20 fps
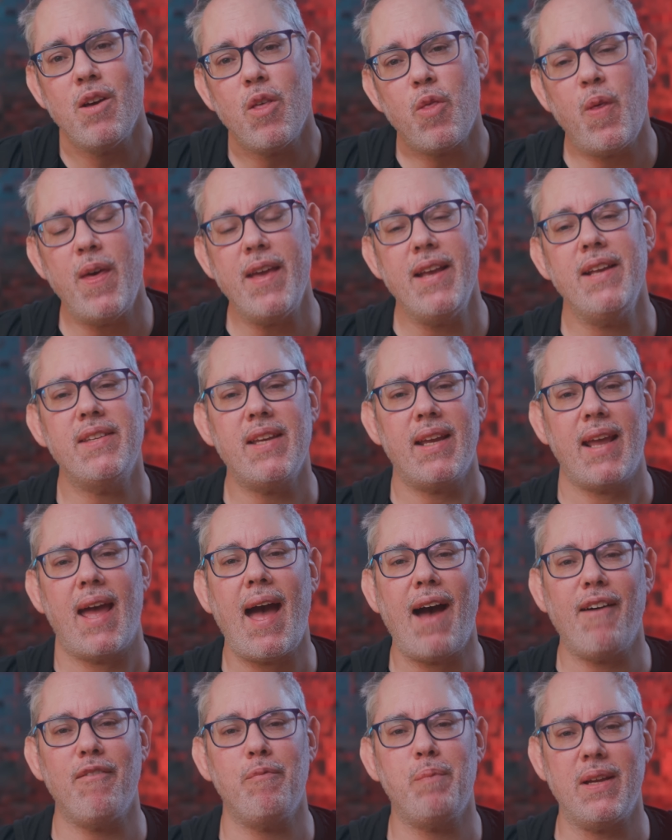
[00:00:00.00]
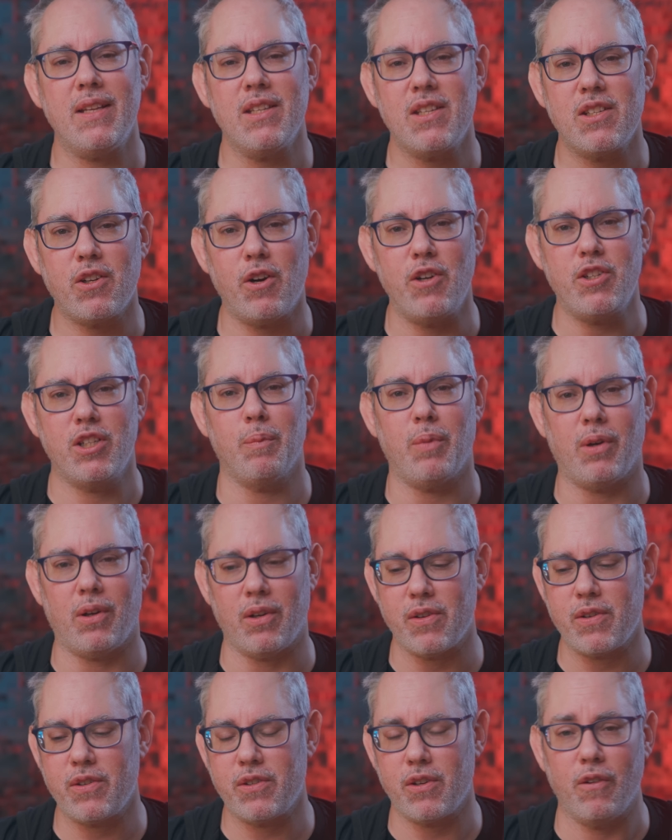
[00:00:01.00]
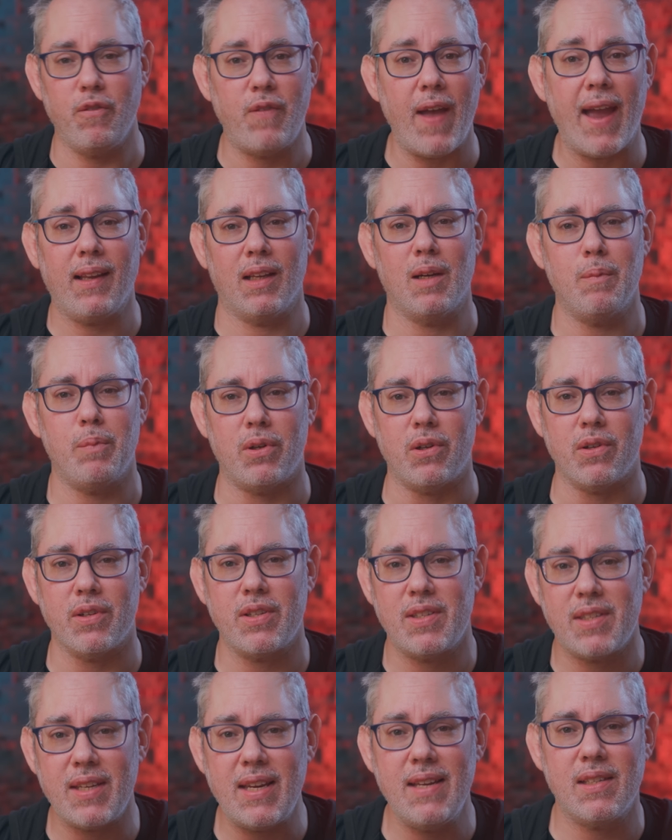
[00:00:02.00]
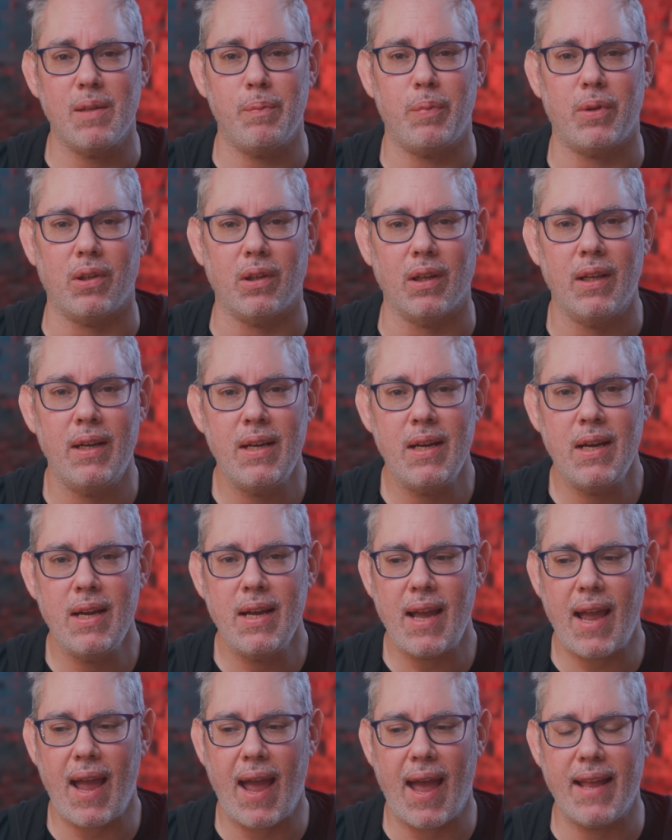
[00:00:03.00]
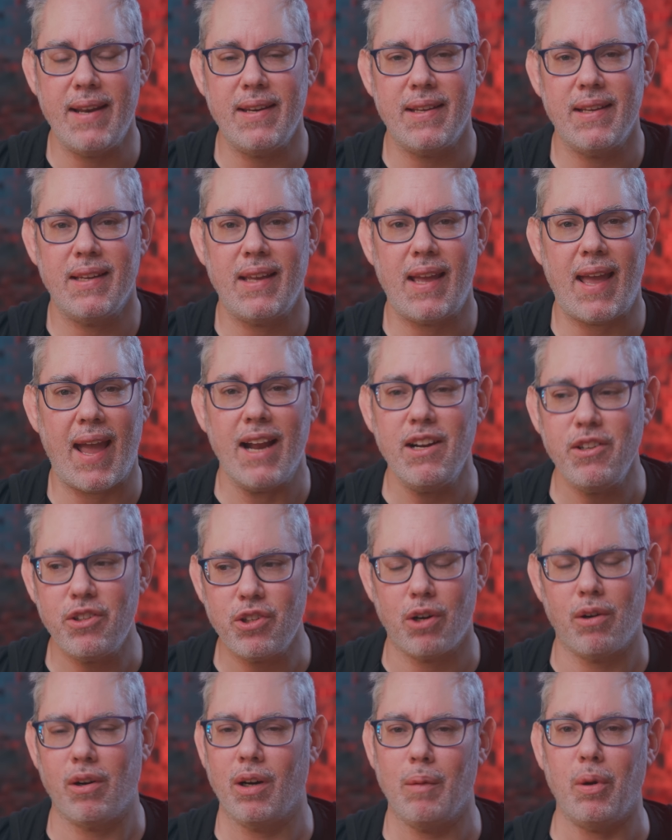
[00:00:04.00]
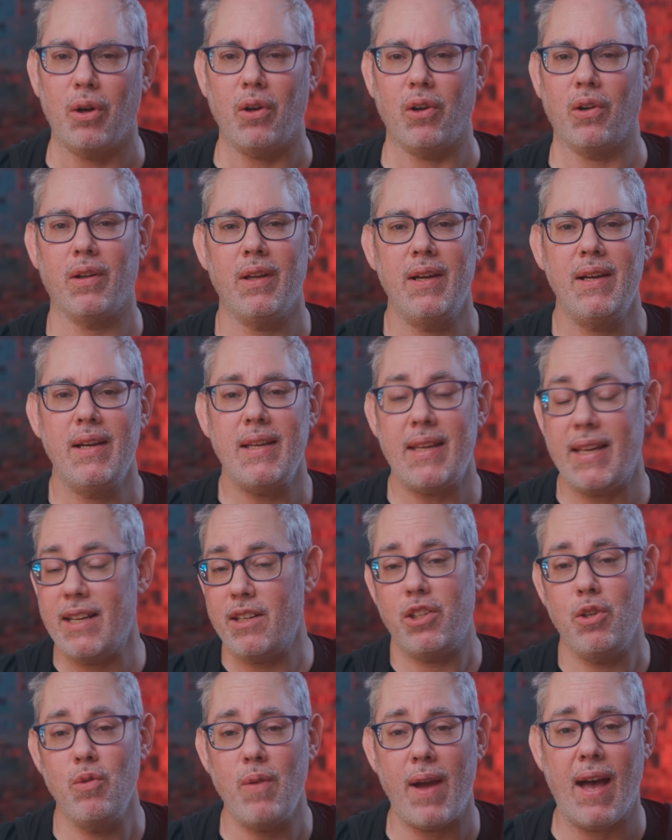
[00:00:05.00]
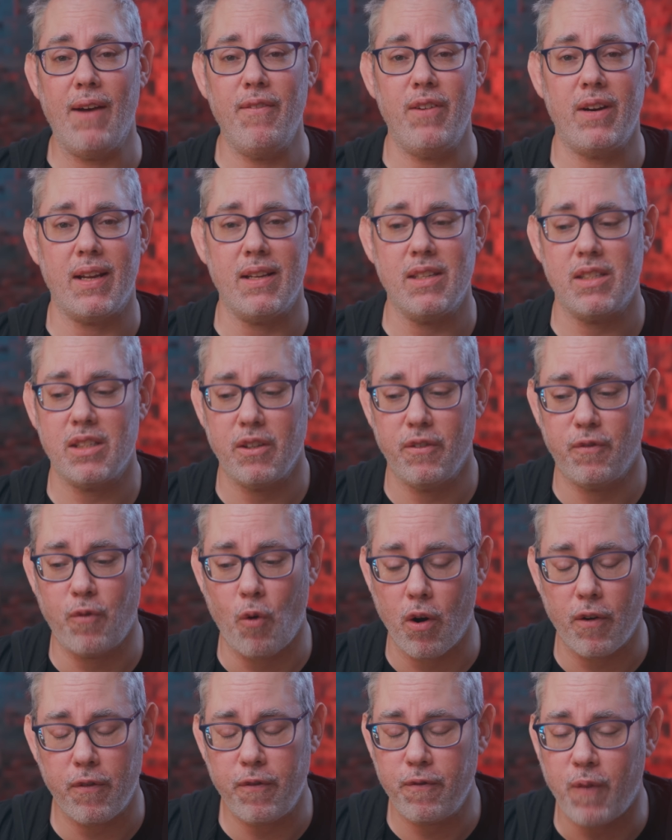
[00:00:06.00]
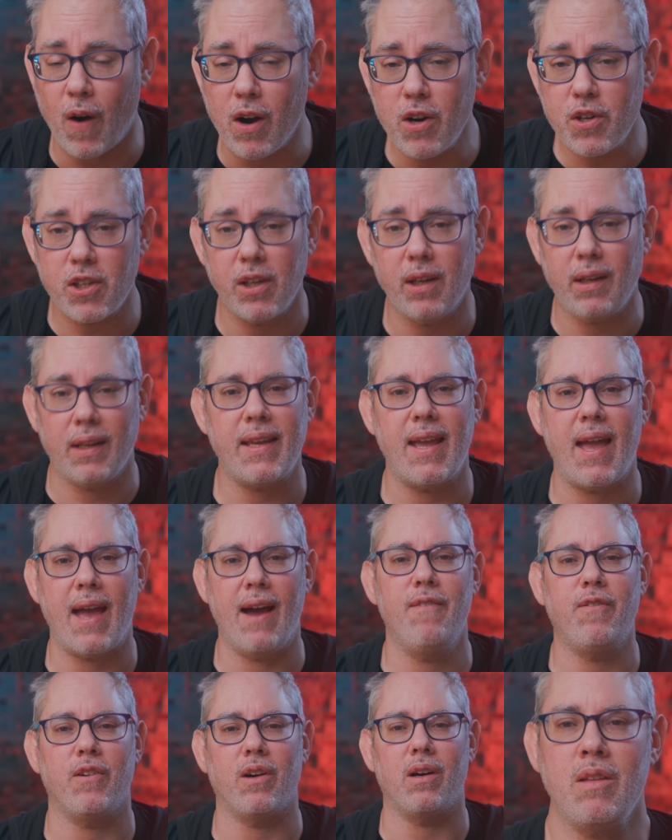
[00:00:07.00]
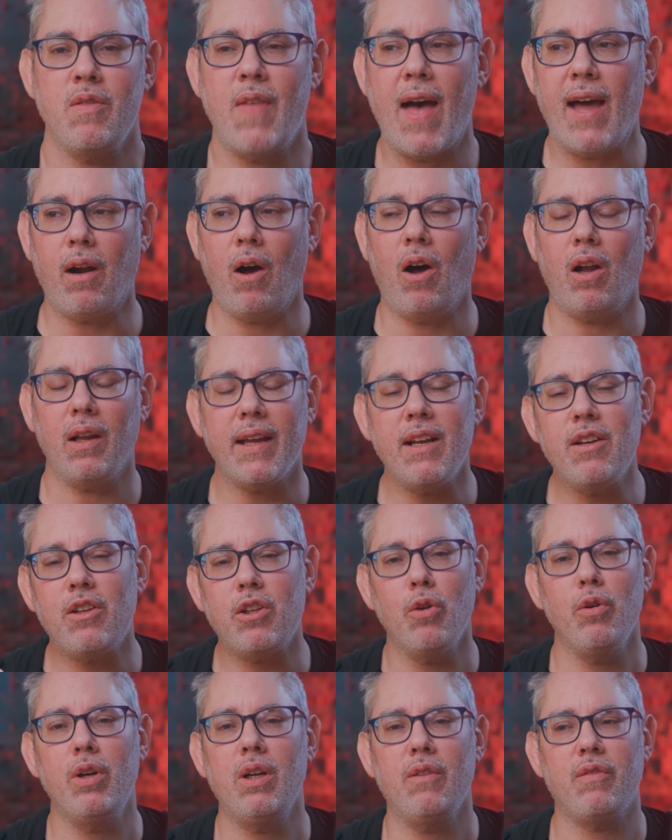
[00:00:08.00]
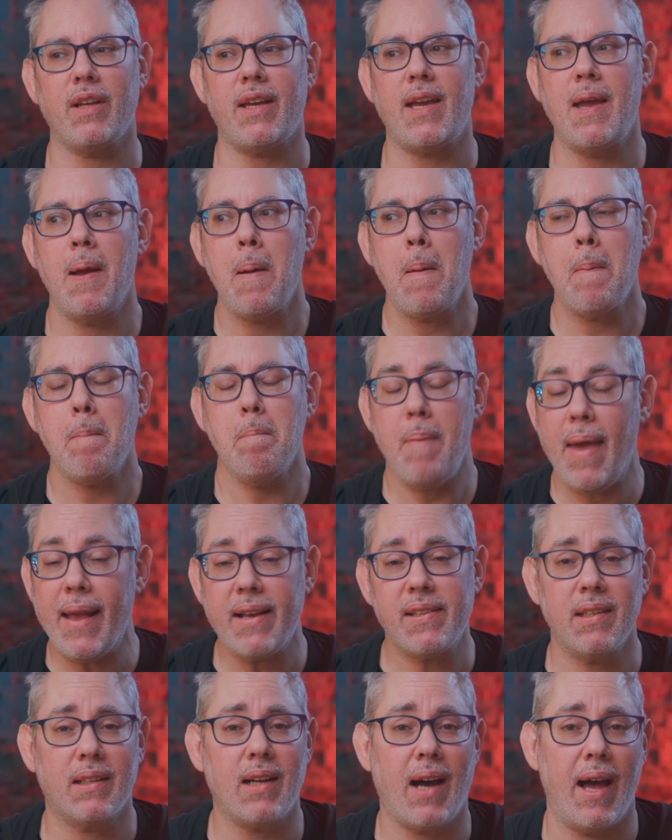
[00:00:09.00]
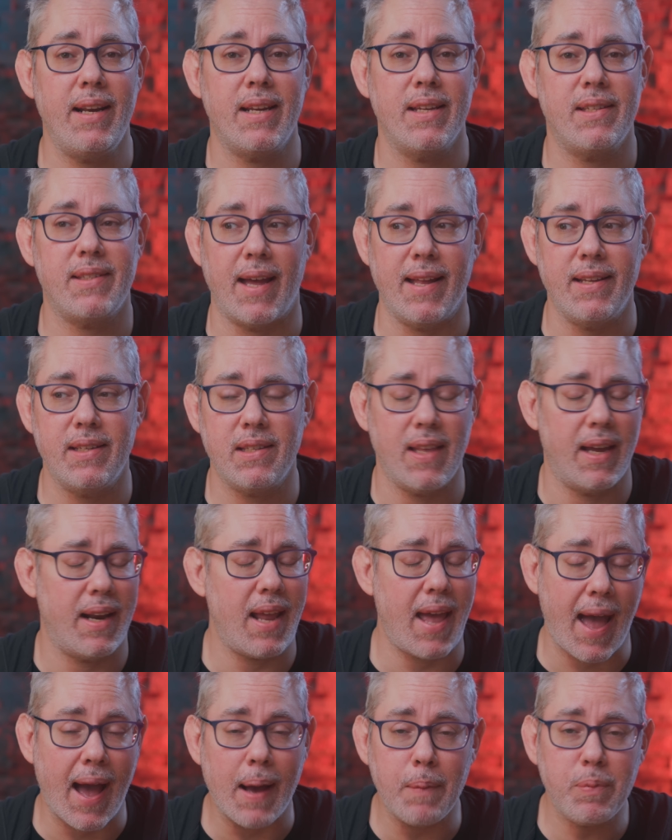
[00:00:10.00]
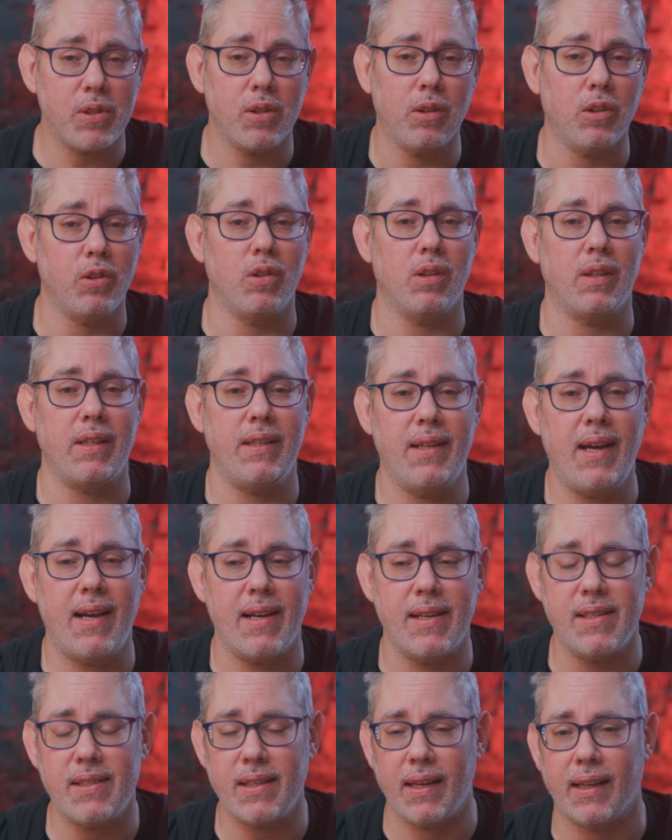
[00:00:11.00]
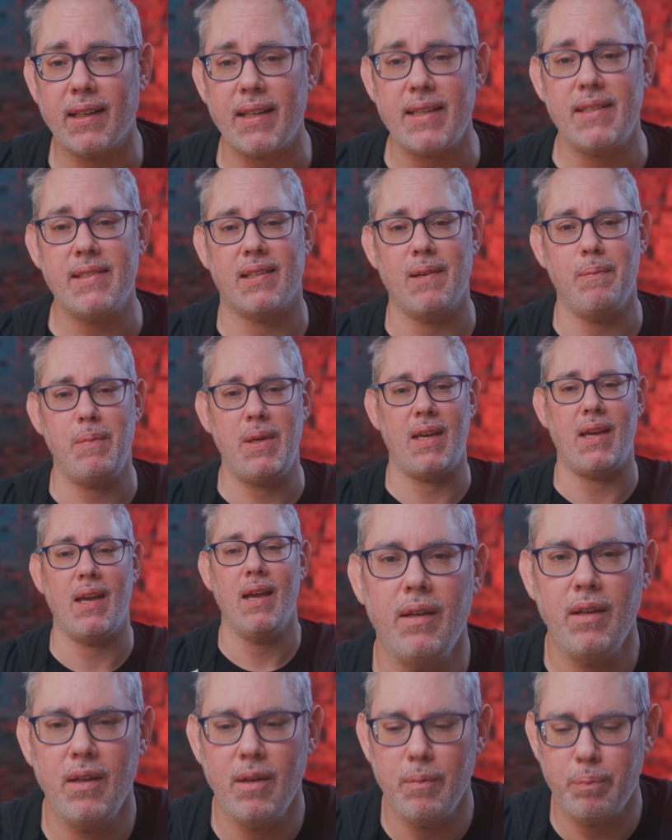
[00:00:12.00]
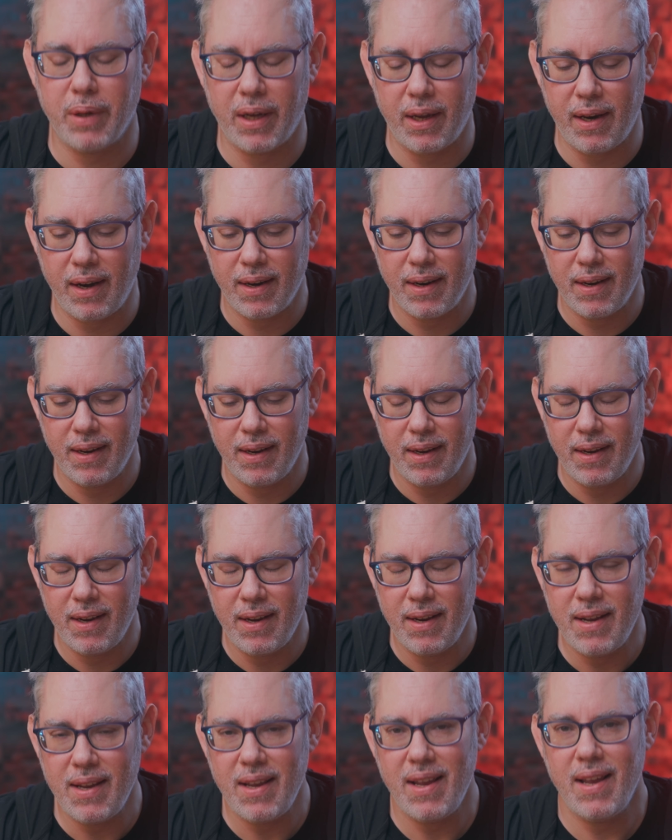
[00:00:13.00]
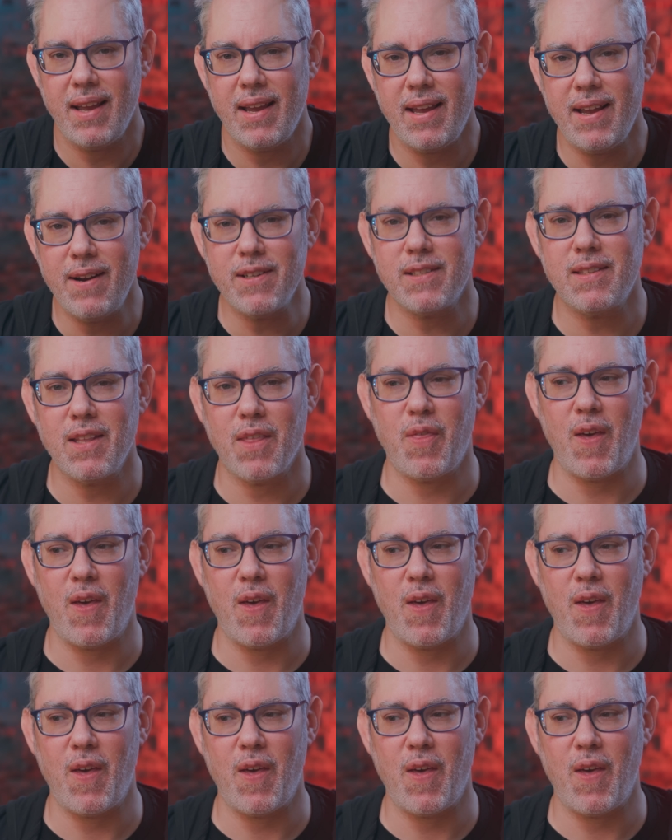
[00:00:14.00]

things that have been searchable, surveillable, seizable, and enterable into evidence for functionally ever. That all intuitively makes the kind of sense that absolutely does, at least to me. But here's the